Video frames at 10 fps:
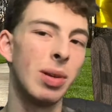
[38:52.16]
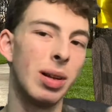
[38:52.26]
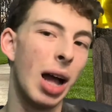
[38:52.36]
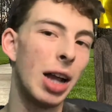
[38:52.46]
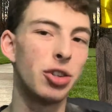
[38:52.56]

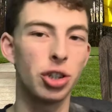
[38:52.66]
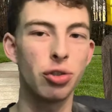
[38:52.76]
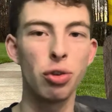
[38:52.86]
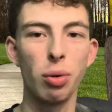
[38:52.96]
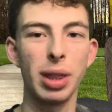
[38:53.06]
I just
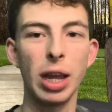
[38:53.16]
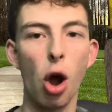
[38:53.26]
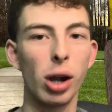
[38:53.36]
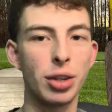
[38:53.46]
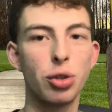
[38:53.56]
drew in the
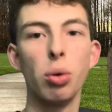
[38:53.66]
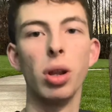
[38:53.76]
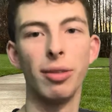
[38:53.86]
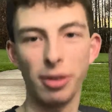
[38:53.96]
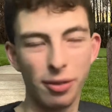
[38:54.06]

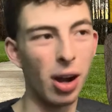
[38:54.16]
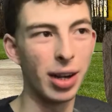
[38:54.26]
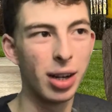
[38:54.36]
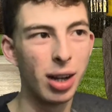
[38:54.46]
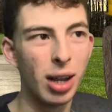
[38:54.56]
Augustula for fun.
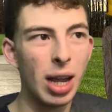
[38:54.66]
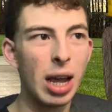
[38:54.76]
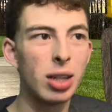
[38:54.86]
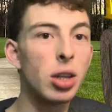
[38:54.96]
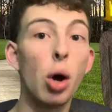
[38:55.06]

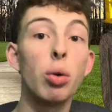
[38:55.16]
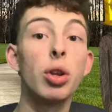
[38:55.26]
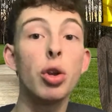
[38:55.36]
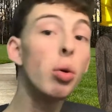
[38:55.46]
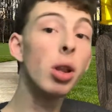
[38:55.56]
So
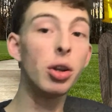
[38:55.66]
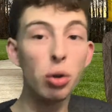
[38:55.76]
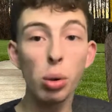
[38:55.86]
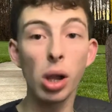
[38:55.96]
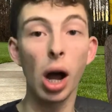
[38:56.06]
Nulla
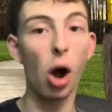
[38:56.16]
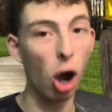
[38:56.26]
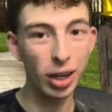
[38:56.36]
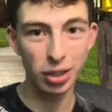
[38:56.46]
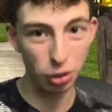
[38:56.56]
Nulla
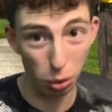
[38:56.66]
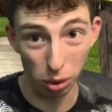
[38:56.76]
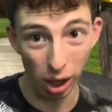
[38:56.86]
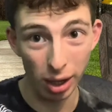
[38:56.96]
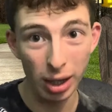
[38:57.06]

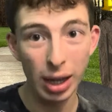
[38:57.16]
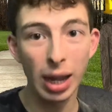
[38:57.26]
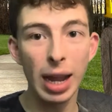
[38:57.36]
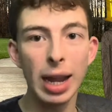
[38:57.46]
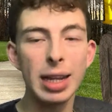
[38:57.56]
Augustula
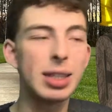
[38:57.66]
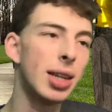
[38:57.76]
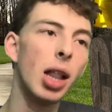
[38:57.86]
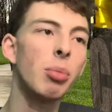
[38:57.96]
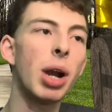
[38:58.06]
is
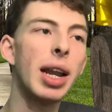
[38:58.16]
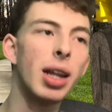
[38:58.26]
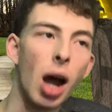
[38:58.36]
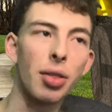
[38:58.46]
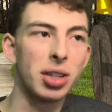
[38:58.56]
celebrated
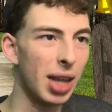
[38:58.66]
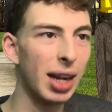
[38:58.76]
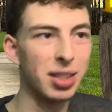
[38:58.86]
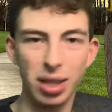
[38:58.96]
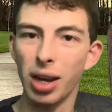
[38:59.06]
on the
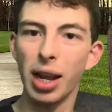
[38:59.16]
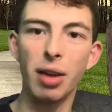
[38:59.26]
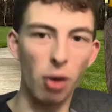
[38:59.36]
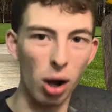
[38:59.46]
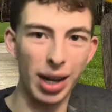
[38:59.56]
second Sunday of
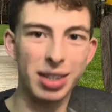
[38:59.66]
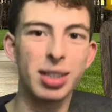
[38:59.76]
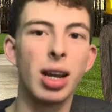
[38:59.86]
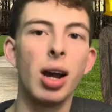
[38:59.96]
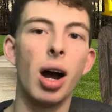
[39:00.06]
August,
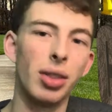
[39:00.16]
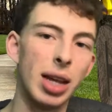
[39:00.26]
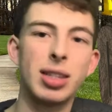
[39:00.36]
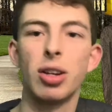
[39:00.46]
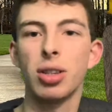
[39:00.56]

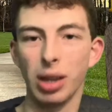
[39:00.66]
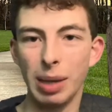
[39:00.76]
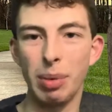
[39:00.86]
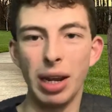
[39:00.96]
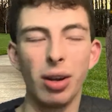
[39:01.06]
unless there's a
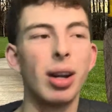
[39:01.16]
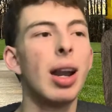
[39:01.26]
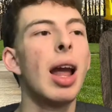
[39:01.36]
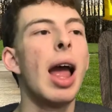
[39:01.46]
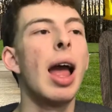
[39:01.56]
leap year.
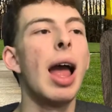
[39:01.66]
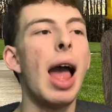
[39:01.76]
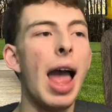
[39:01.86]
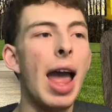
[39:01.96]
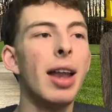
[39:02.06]

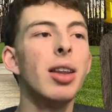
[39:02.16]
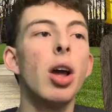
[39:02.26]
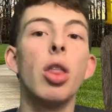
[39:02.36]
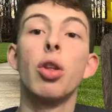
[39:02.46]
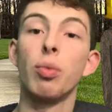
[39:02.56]
And
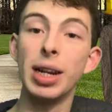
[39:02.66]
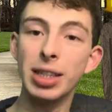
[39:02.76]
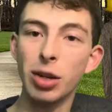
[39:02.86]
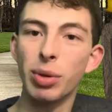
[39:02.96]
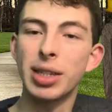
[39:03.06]
the
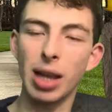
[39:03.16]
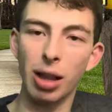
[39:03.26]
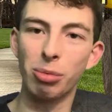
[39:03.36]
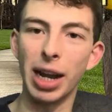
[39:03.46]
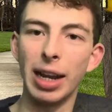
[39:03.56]
reason we celebrate